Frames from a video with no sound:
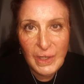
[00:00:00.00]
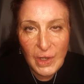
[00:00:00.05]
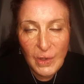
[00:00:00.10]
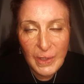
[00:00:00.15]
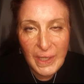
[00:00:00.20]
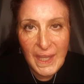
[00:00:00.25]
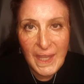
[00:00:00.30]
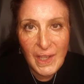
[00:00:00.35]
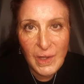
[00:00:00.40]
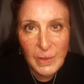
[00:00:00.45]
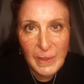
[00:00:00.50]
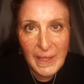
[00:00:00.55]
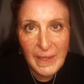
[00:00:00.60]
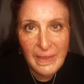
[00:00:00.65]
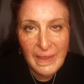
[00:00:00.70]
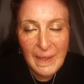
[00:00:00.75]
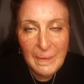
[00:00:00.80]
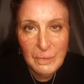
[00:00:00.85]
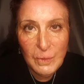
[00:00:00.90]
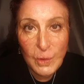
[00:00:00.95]
right, okay, I'll let
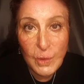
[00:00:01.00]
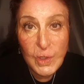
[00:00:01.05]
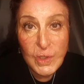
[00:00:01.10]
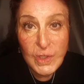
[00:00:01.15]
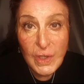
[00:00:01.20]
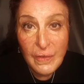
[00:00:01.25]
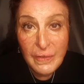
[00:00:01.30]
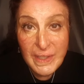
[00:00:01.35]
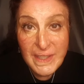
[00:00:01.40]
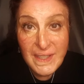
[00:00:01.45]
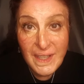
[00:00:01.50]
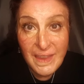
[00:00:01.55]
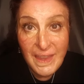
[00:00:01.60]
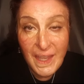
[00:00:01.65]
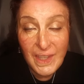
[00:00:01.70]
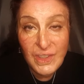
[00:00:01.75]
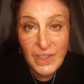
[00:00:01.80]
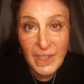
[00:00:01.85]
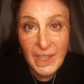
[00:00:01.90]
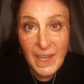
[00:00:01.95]
them know, because obviously
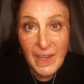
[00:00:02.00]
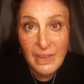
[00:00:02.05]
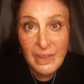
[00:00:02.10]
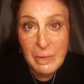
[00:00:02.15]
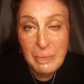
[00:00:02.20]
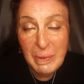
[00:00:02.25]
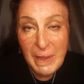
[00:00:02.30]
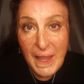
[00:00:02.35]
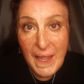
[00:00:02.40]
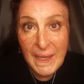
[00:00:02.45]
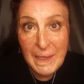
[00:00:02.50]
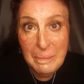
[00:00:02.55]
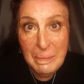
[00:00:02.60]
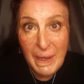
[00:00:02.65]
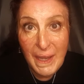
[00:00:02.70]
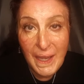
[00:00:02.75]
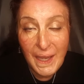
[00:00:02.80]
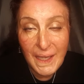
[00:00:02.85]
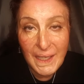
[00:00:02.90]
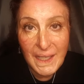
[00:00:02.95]
then you get a reply
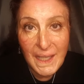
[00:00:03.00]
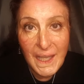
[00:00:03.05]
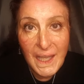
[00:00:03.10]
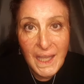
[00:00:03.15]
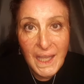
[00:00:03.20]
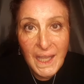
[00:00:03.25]
back